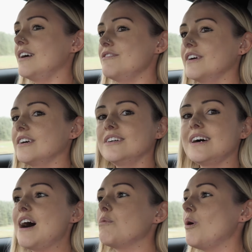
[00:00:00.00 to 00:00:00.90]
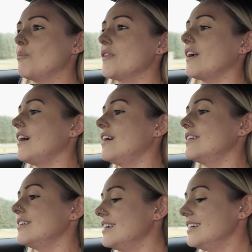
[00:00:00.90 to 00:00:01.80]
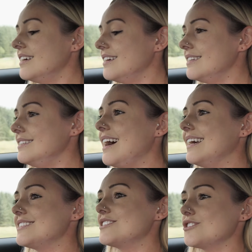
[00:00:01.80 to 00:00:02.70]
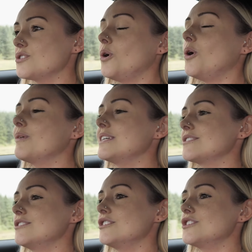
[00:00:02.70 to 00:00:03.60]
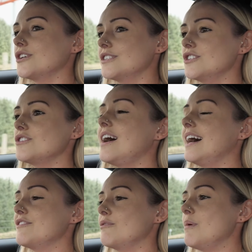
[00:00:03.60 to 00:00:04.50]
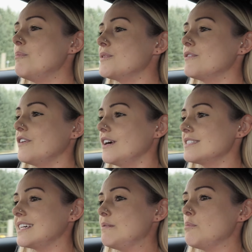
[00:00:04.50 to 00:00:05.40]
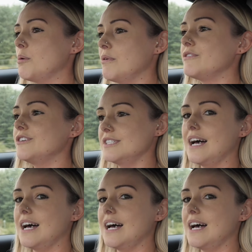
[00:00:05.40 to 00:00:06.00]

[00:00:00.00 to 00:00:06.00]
I feel at one with it, and yeah, it's just always such a joy to drive. And I remember the first time I put my foot